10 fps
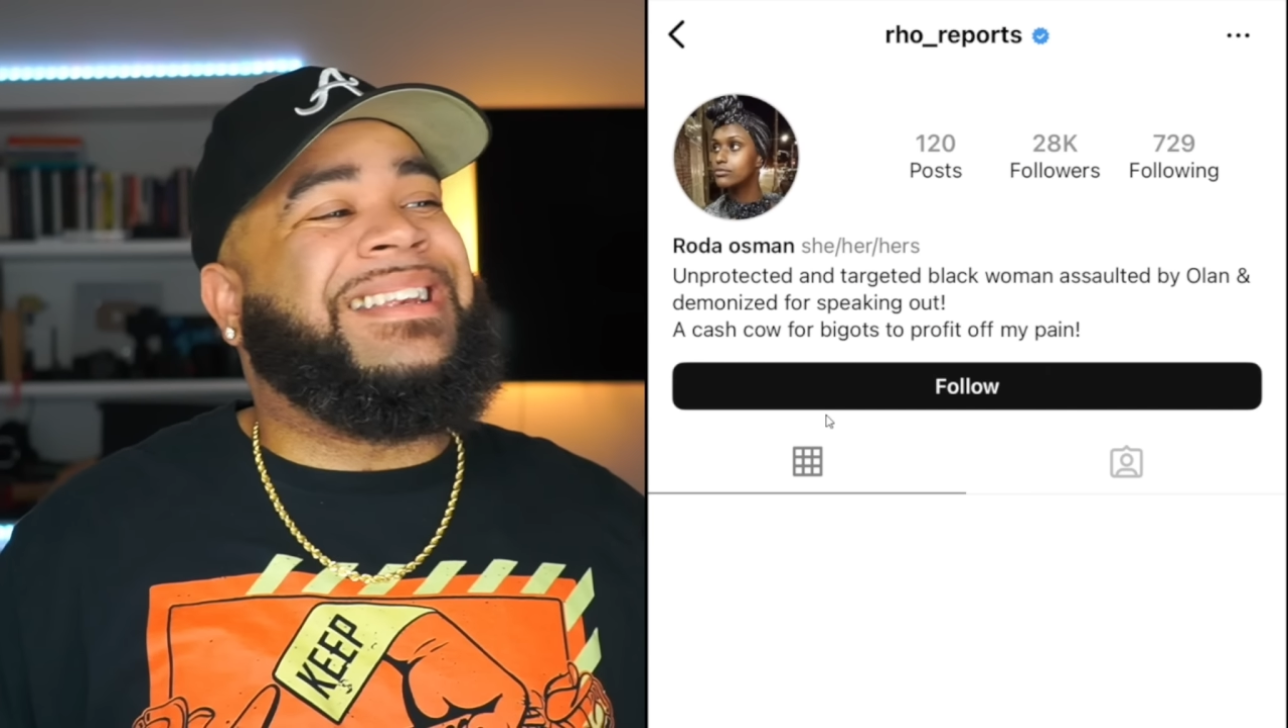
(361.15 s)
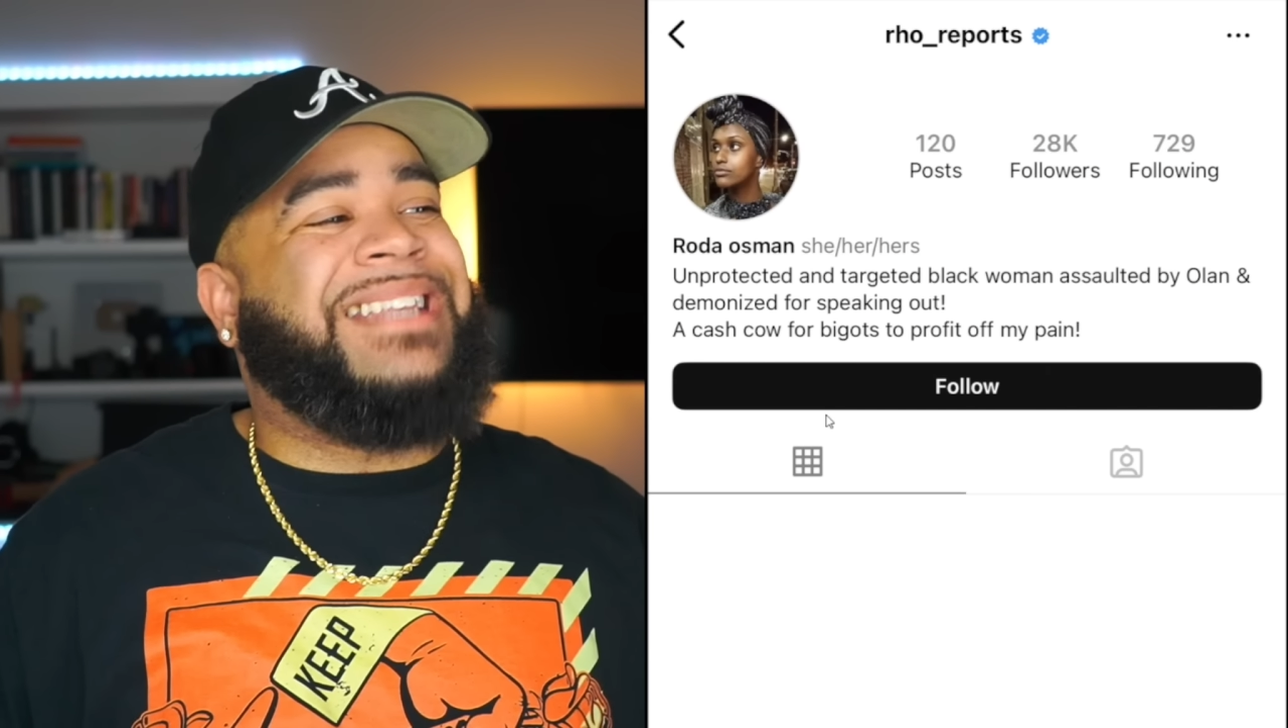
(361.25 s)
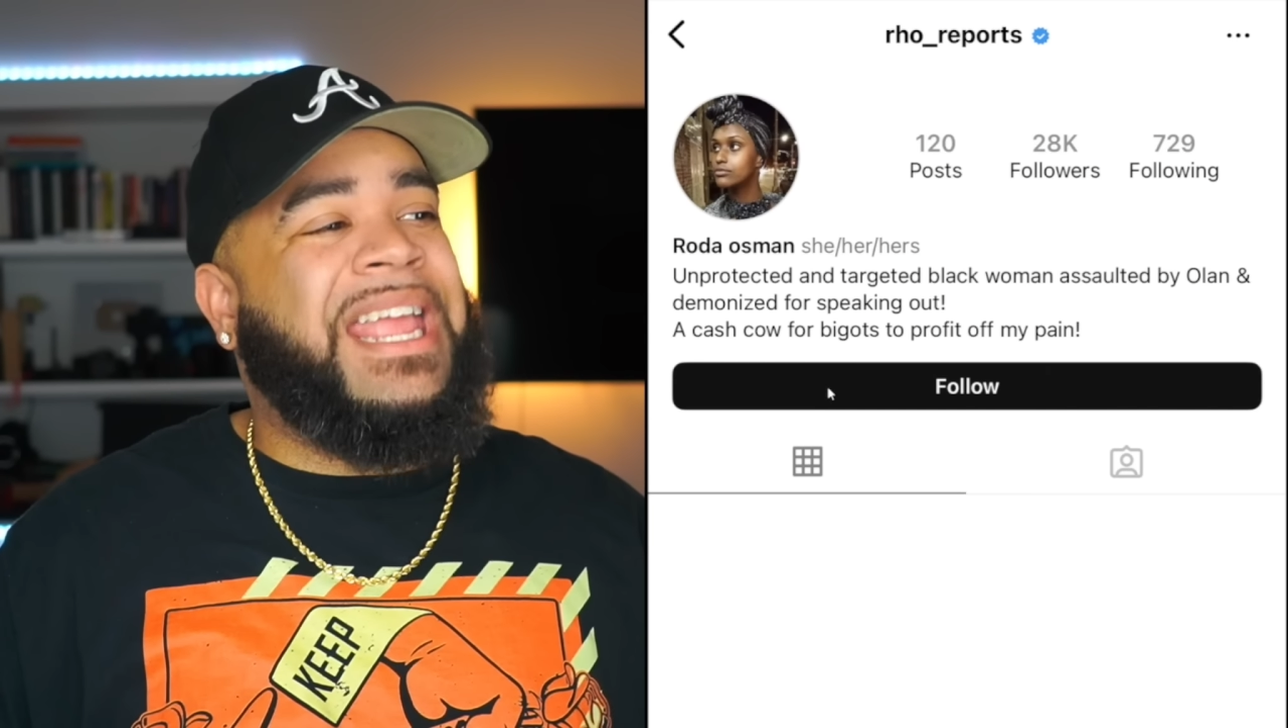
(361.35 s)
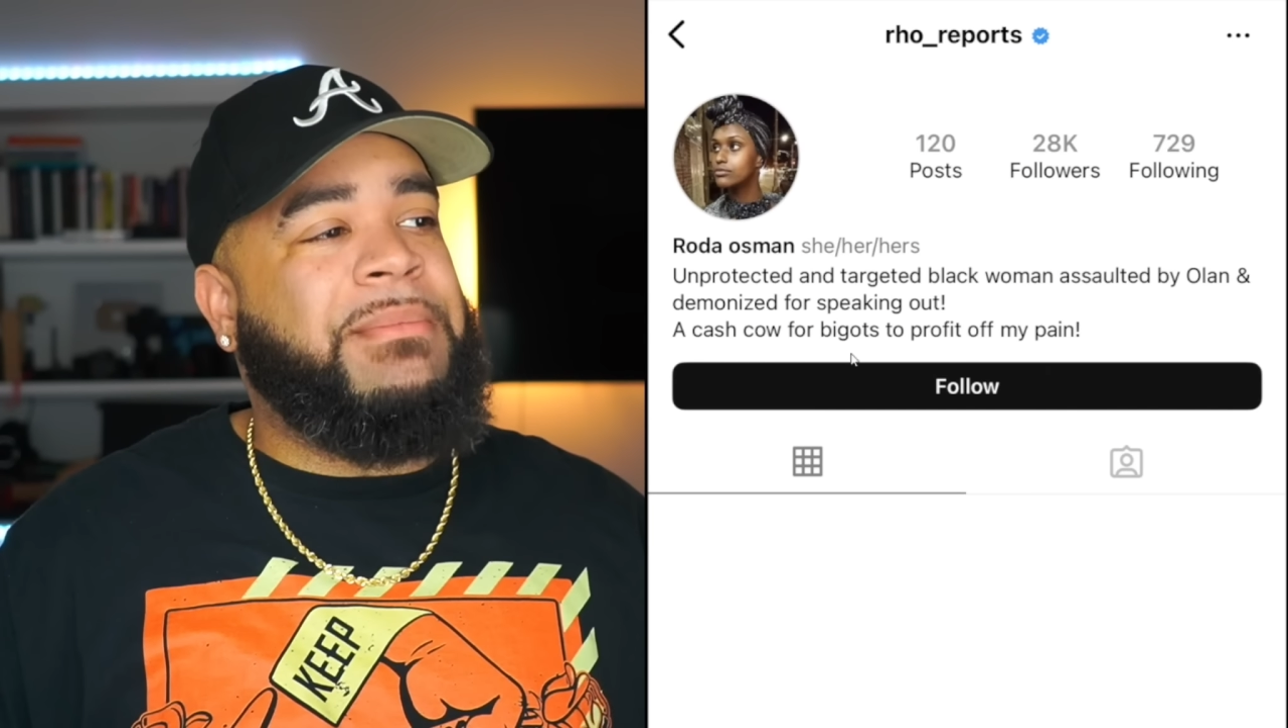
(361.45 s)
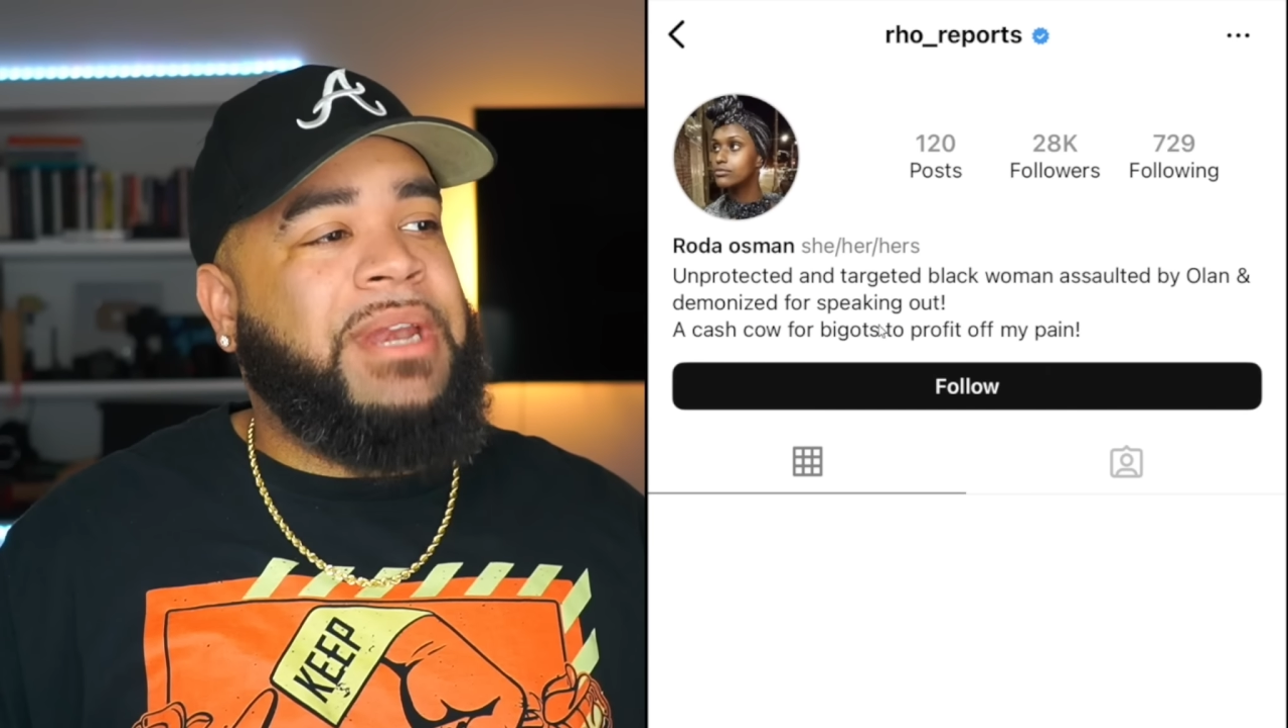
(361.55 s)

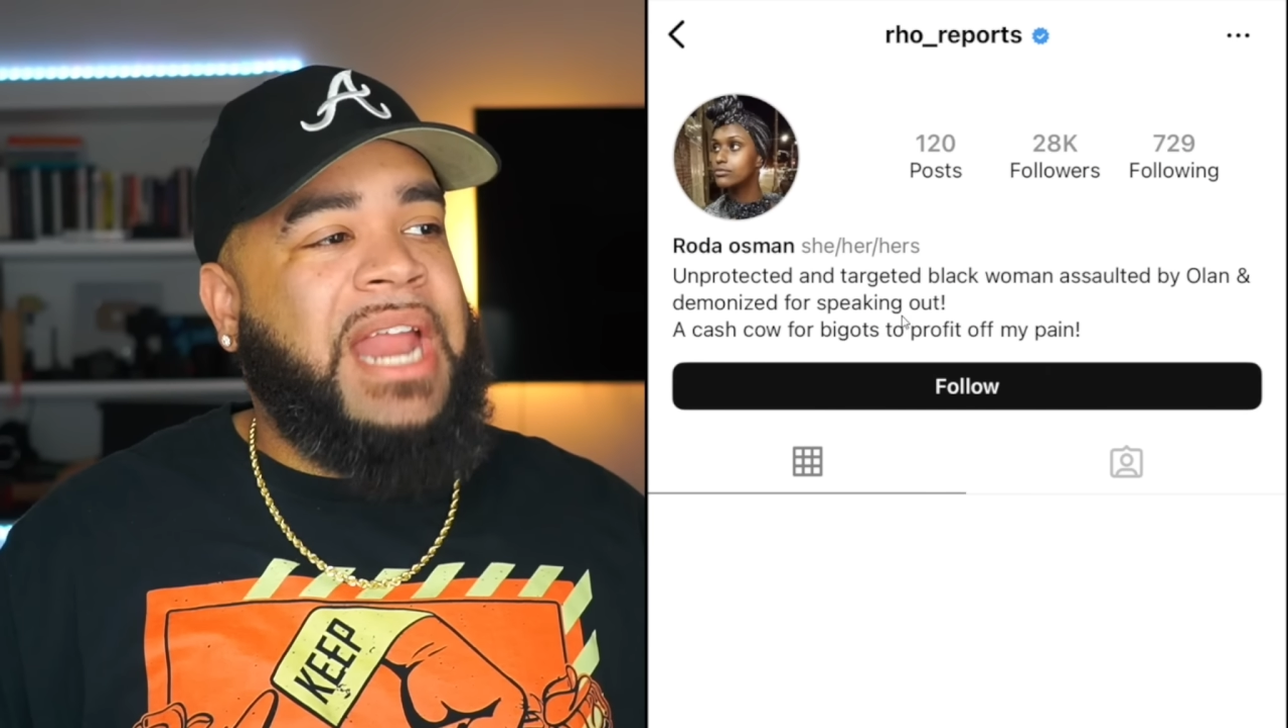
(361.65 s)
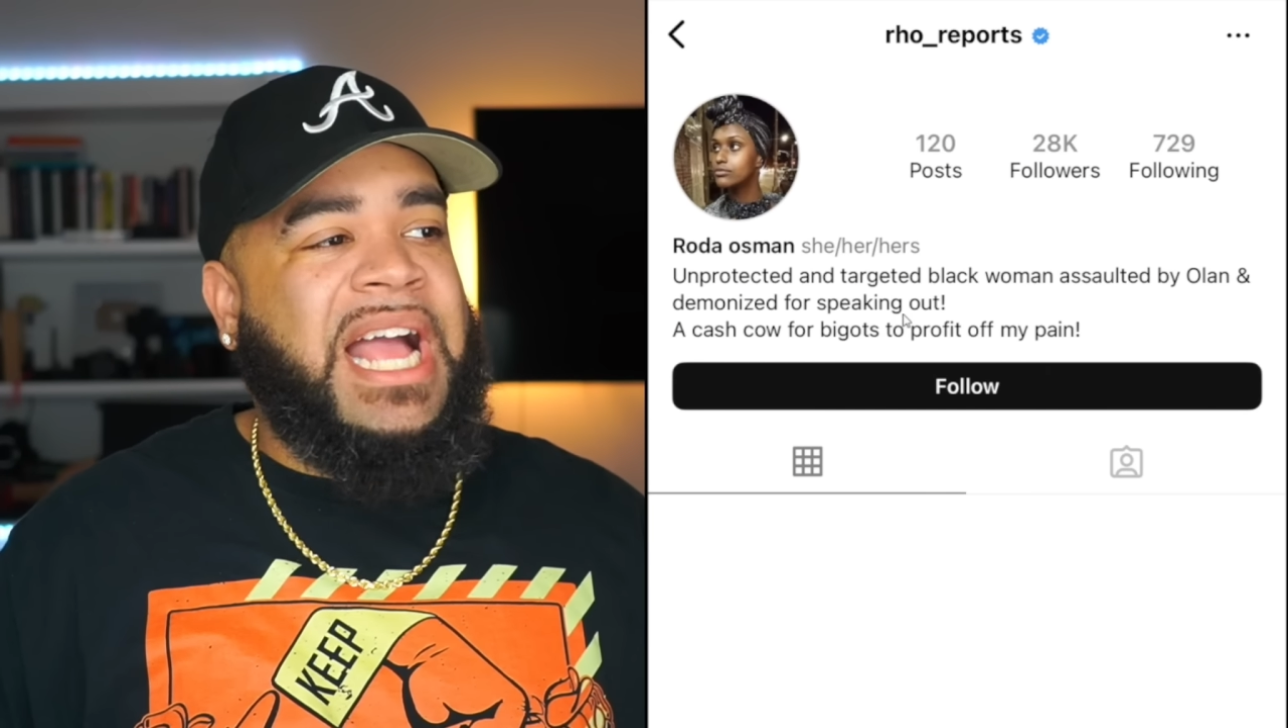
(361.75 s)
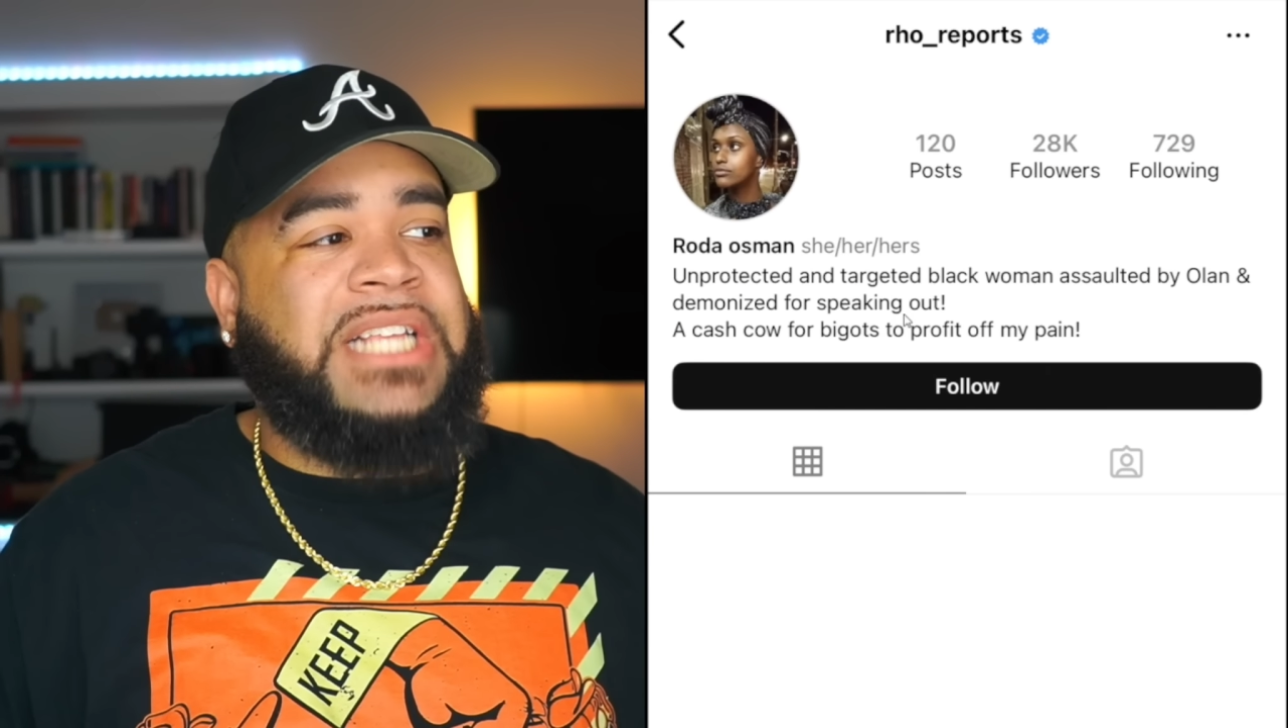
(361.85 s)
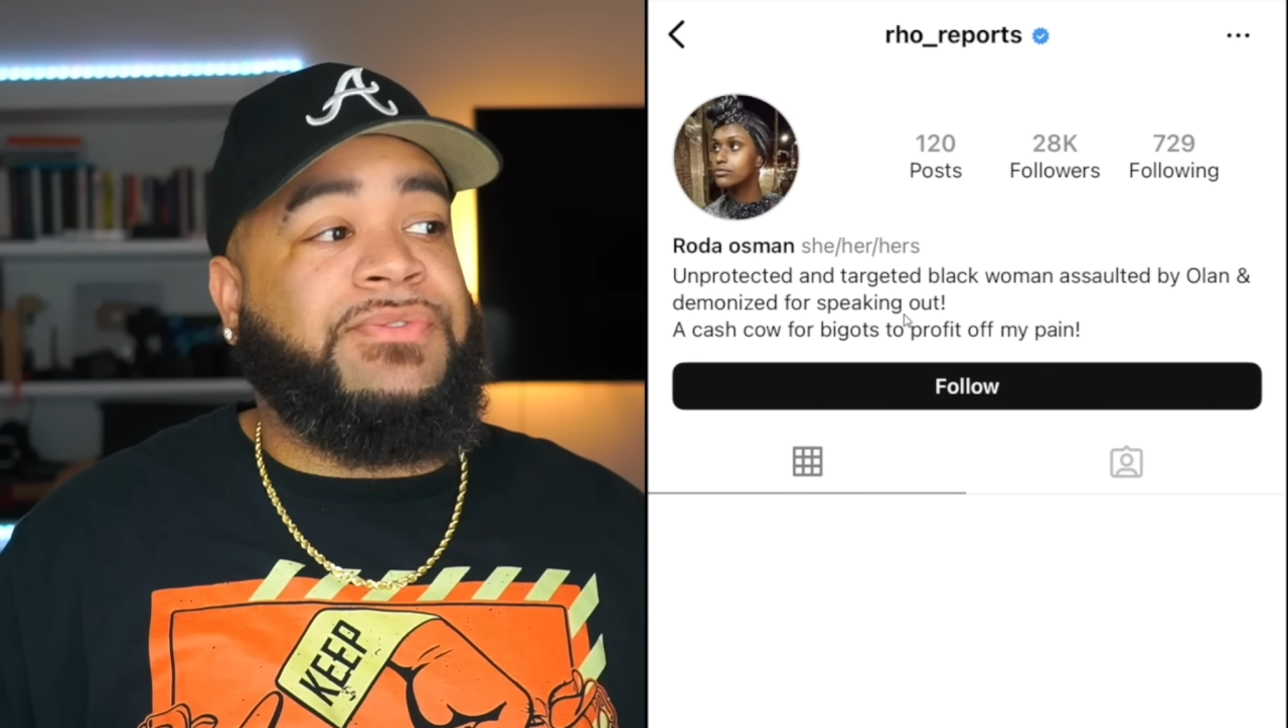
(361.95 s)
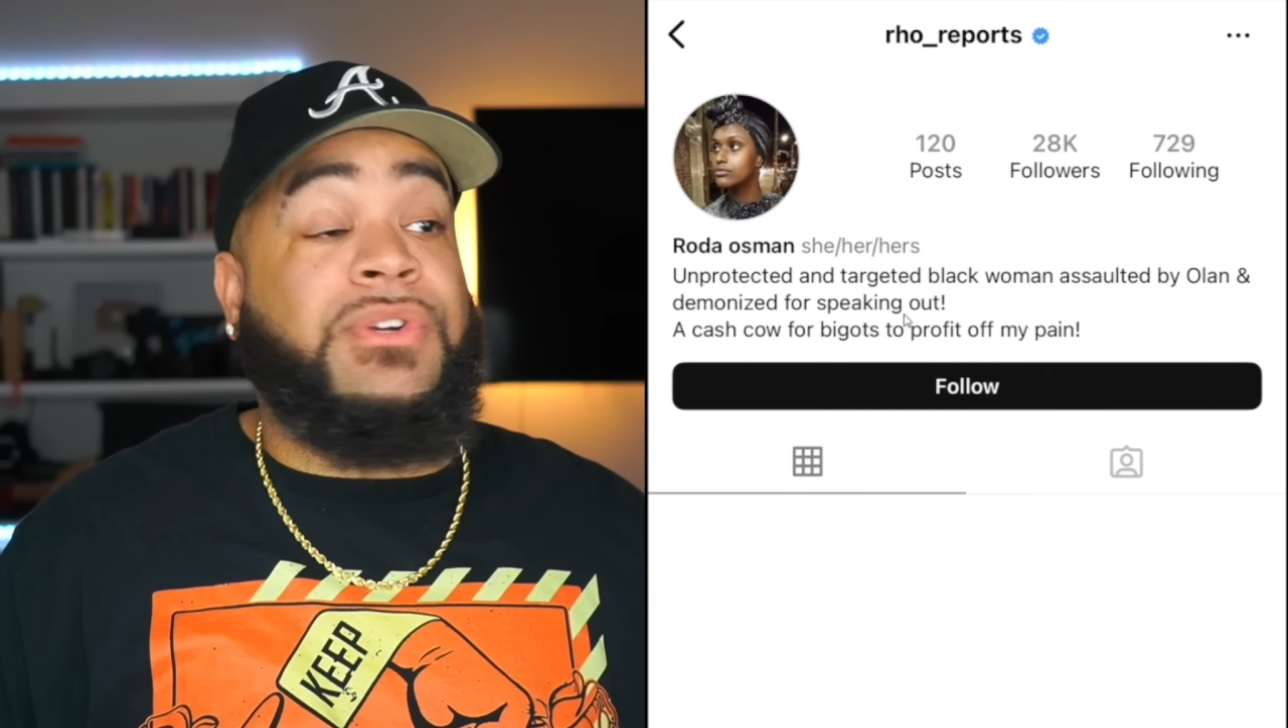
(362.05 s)
demonized